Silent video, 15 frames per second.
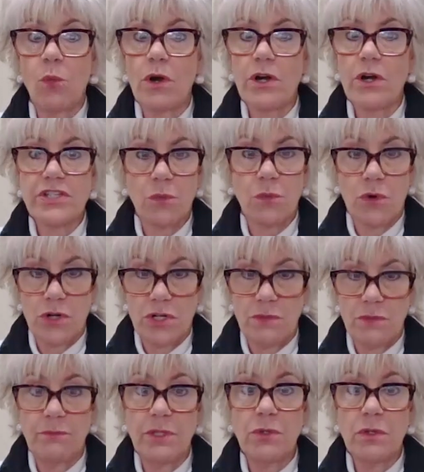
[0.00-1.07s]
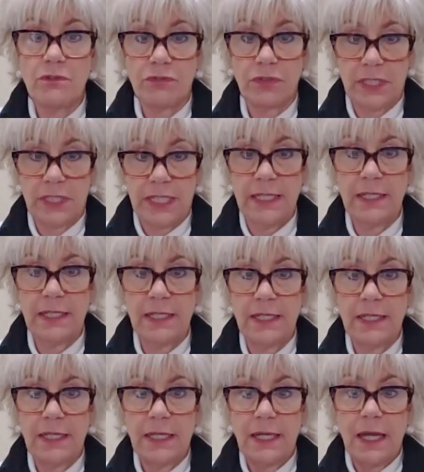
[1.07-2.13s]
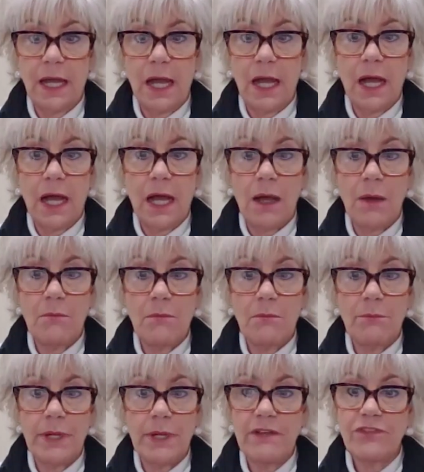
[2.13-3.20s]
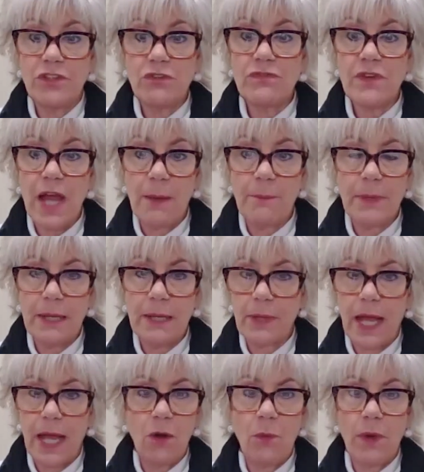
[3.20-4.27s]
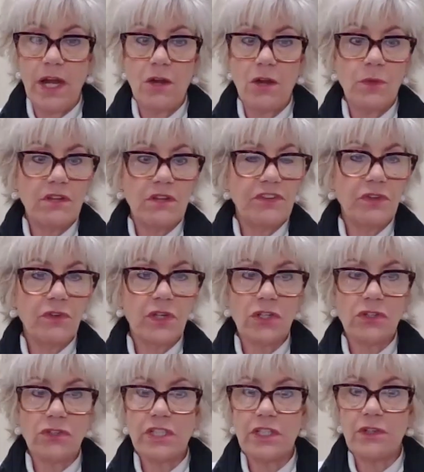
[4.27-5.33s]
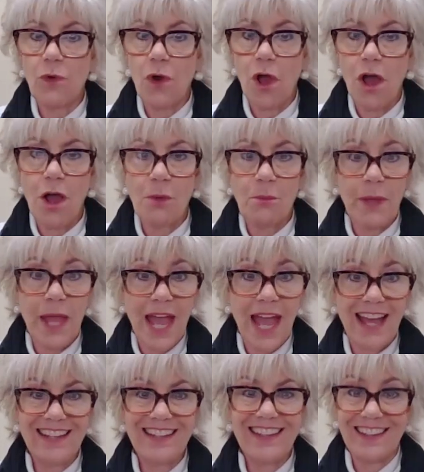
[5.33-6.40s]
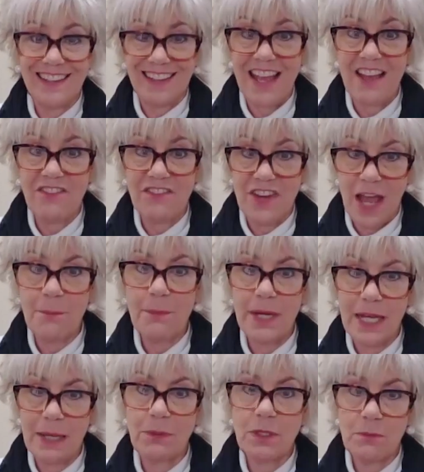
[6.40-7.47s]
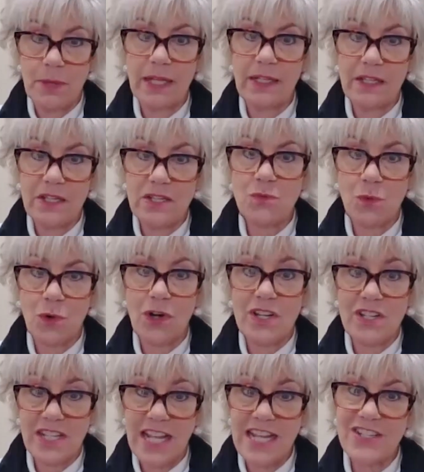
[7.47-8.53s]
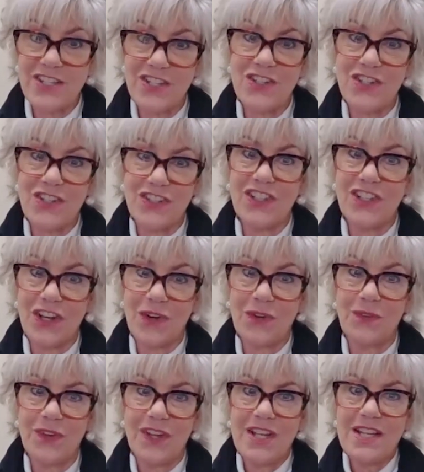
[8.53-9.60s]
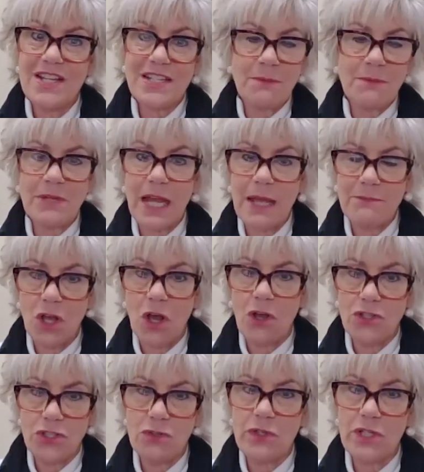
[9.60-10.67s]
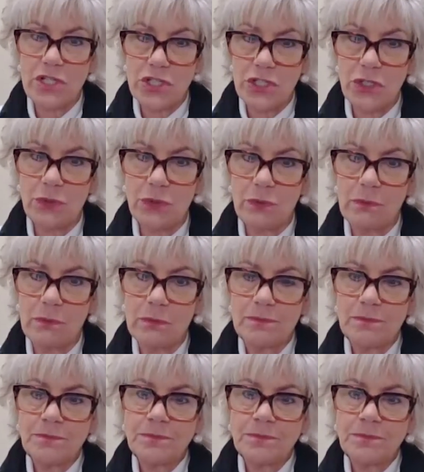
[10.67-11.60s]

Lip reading: works beautifully. But if you've not been able, I don't want anyone to feel guilty, wrong, bad, that they have not been able to make this work, because that's, sometimes all you can do.